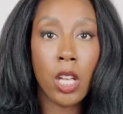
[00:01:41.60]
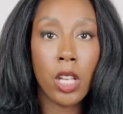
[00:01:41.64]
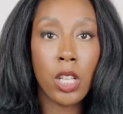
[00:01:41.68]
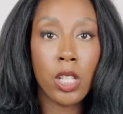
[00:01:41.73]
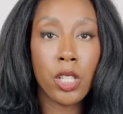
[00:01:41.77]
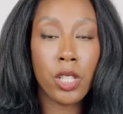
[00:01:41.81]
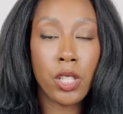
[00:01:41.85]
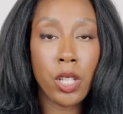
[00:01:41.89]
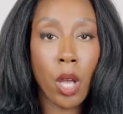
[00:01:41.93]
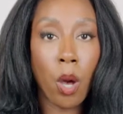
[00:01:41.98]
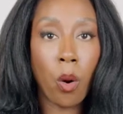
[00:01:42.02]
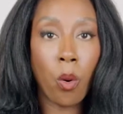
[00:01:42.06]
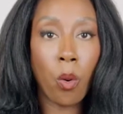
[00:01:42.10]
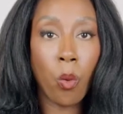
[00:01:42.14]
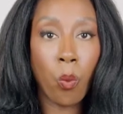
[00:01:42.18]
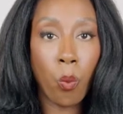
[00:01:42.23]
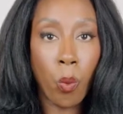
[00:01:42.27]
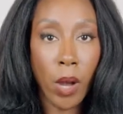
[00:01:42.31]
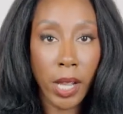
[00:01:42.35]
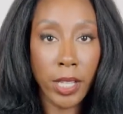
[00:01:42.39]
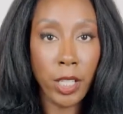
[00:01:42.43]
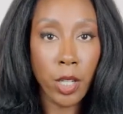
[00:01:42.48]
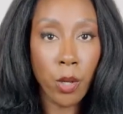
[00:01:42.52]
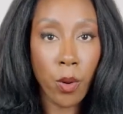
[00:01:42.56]
So
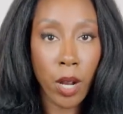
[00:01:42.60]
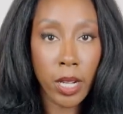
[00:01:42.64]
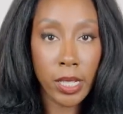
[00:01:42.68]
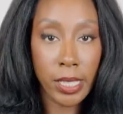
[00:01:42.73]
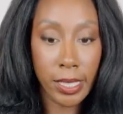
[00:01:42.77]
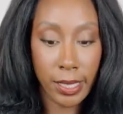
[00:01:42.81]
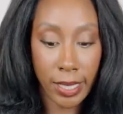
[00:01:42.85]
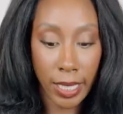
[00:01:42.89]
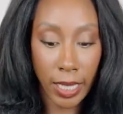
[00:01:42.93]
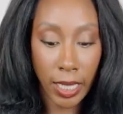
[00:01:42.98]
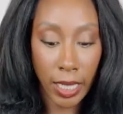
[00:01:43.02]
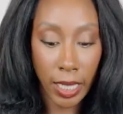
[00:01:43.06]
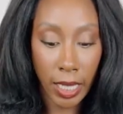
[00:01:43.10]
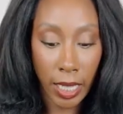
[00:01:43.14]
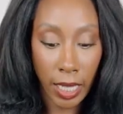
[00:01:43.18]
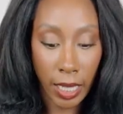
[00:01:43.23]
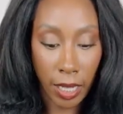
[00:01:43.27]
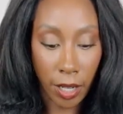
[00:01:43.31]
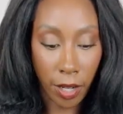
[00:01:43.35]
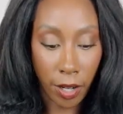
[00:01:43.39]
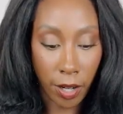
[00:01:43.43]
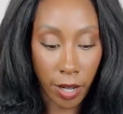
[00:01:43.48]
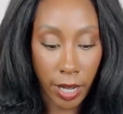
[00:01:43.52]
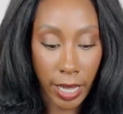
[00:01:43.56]
what you are seeing
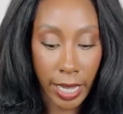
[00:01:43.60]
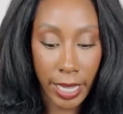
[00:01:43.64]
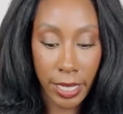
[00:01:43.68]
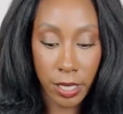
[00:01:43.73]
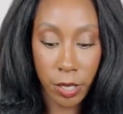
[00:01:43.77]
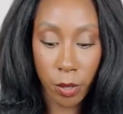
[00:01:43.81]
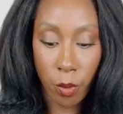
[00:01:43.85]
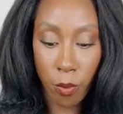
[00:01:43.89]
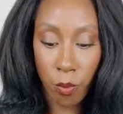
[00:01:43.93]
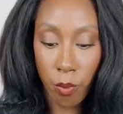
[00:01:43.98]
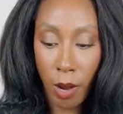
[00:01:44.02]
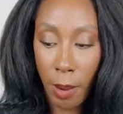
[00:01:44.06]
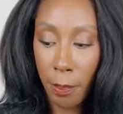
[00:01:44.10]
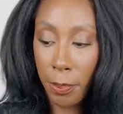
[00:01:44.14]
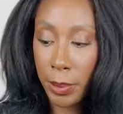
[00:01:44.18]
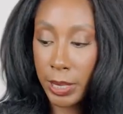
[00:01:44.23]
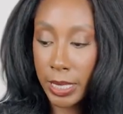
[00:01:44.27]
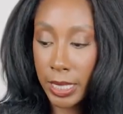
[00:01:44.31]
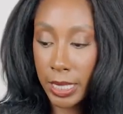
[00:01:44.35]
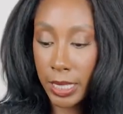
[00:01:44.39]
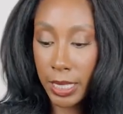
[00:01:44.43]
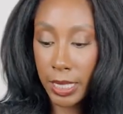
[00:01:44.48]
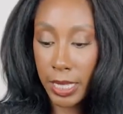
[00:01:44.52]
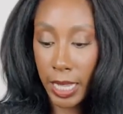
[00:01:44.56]
here is a
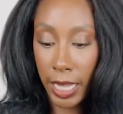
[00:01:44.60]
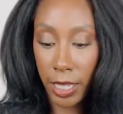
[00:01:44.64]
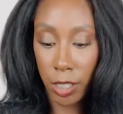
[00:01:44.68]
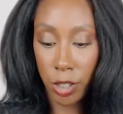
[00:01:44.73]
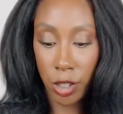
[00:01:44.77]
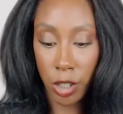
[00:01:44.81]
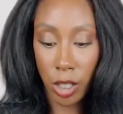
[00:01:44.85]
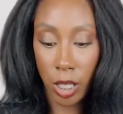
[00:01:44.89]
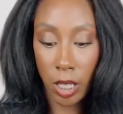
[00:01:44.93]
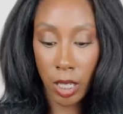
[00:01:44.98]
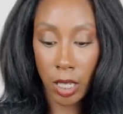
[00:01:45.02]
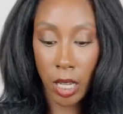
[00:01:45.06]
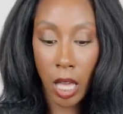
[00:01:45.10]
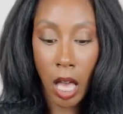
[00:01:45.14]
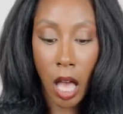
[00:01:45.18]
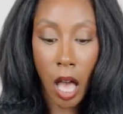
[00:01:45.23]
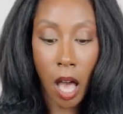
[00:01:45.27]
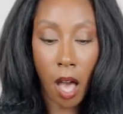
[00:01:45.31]
representation